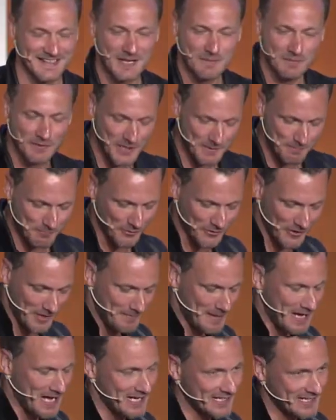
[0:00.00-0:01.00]
But they put up
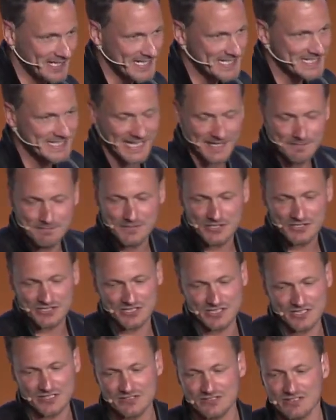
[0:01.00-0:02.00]
arcade game
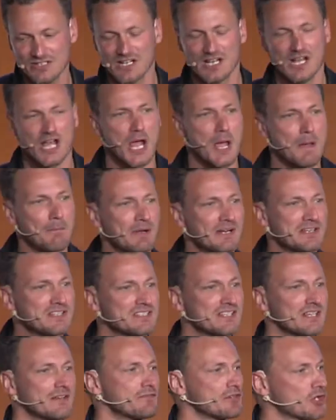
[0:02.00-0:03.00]
machines, but
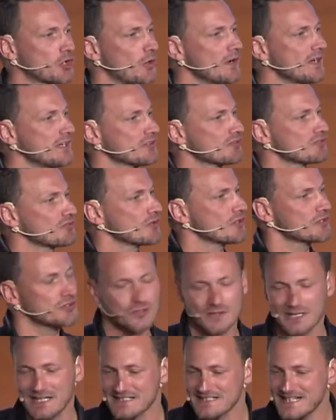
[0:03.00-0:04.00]
instead of a coin insert, you
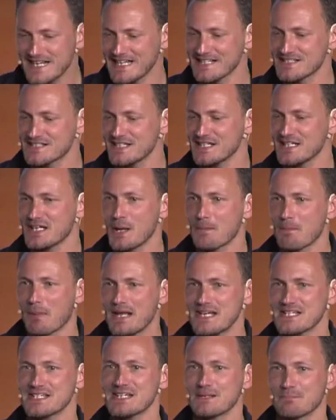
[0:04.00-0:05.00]
can actually insert a
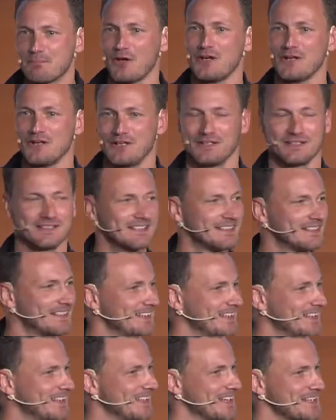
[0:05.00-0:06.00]
plastic bottle.
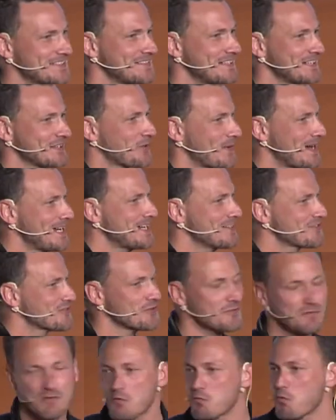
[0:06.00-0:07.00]
Isn't that great? So
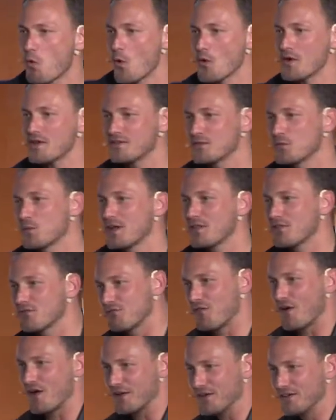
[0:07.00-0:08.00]
you're rewarded with
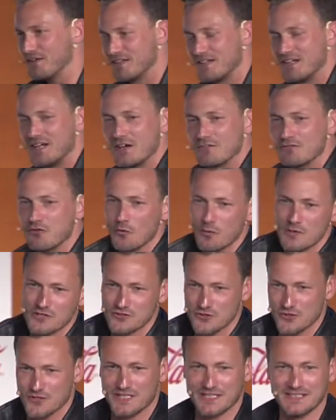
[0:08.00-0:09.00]
fun for
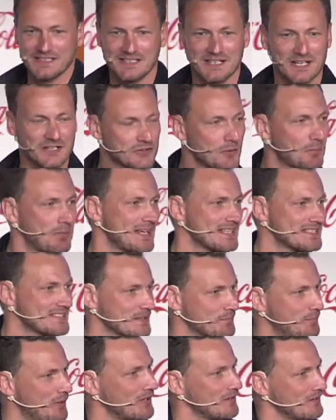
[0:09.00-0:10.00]
returning your
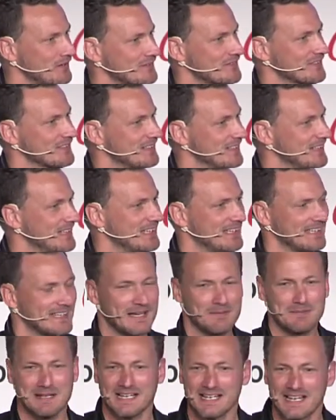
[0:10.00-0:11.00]
plastic bottles.
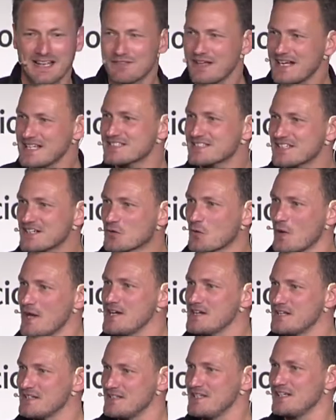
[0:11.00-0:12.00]
I'm like, that's a
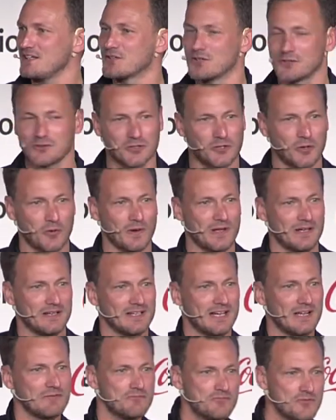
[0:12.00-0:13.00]
great idea, Coca-Cola.
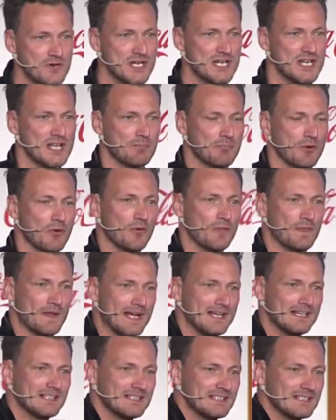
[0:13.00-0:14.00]
I really applaud
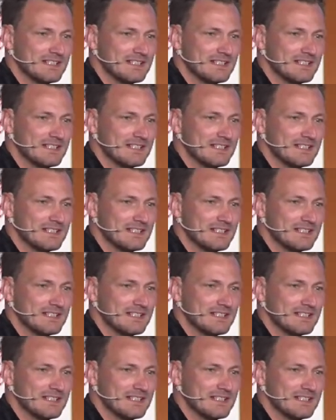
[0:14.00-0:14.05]
that.